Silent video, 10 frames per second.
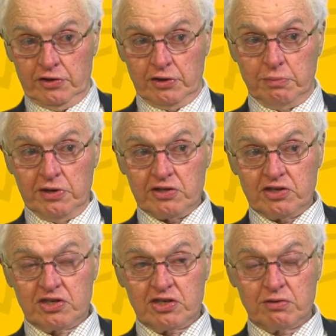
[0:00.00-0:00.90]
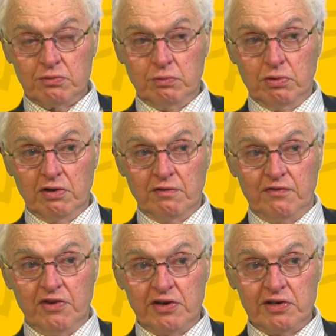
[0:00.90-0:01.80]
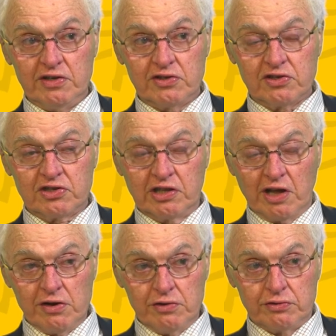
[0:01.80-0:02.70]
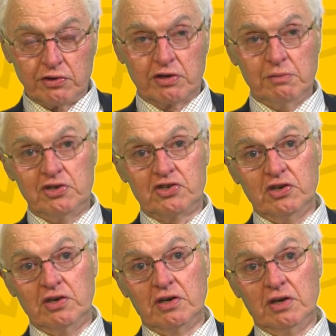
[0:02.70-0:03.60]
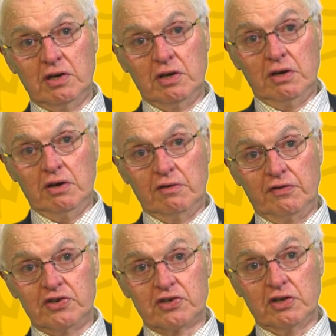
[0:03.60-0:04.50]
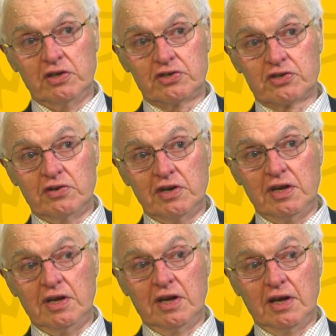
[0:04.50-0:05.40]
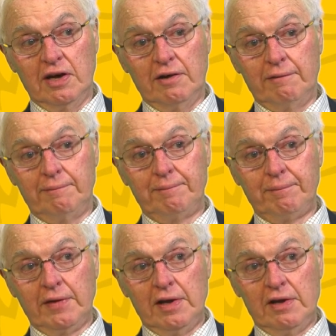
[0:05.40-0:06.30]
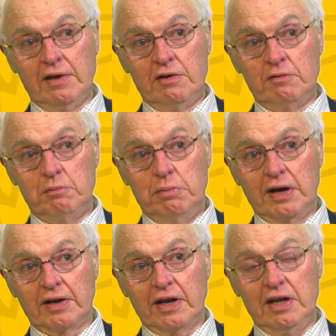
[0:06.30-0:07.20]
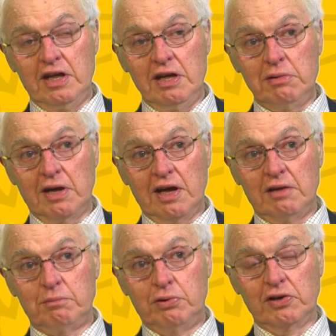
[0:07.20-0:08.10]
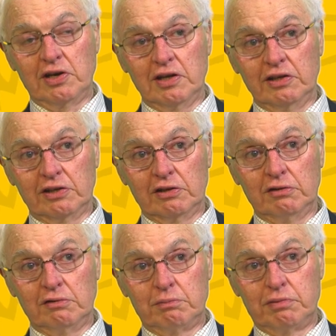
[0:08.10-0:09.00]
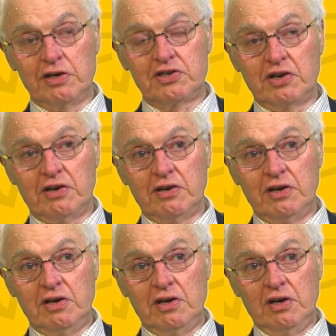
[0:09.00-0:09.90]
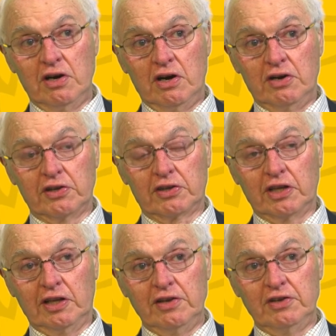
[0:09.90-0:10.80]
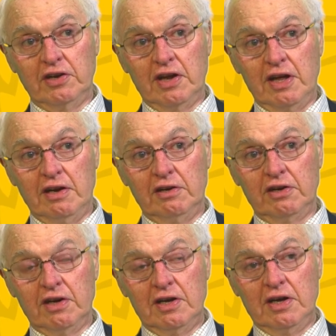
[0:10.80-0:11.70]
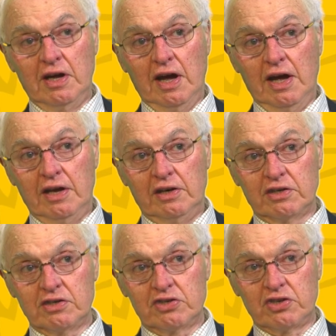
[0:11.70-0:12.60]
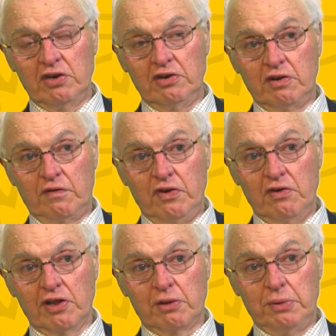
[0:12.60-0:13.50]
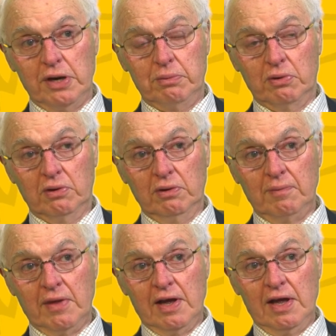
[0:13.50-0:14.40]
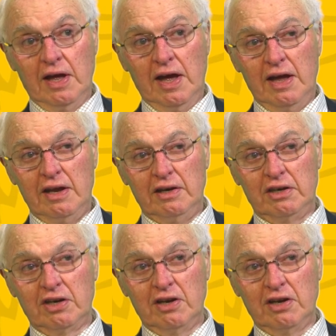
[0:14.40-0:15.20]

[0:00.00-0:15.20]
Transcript: The Brits were very slow to commission an official history, but he began putting a little pressure on at the London end, and so did a few other people. And